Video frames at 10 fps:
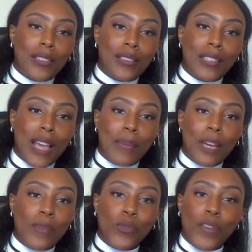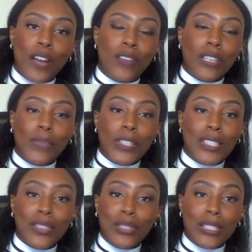time comes around, if it's
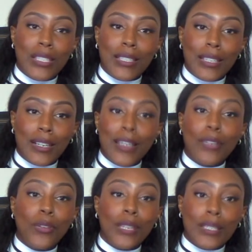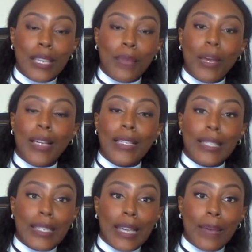still sitting there, it'll end up
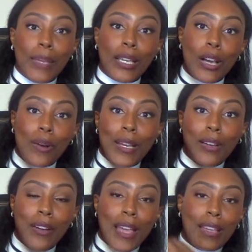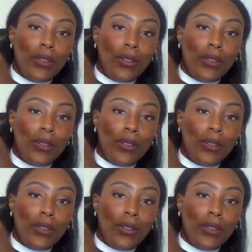getting up and going. Okay, you